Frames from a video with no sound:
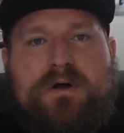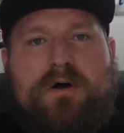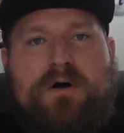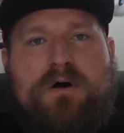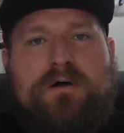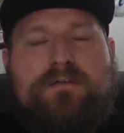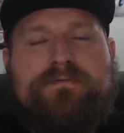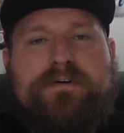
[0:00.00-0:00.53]

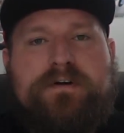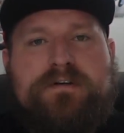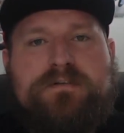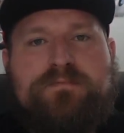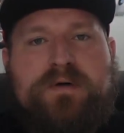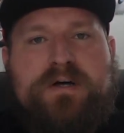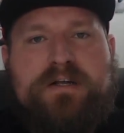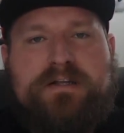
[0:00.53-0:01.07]
all the various
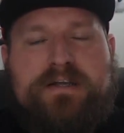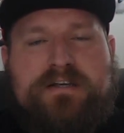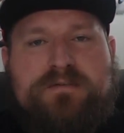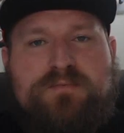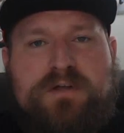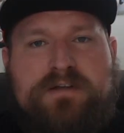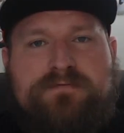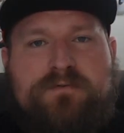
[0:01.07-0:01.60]
podcast
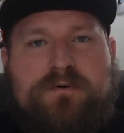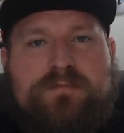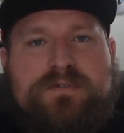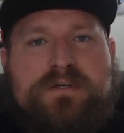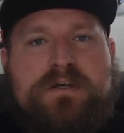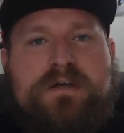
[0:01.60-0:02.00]
platforms.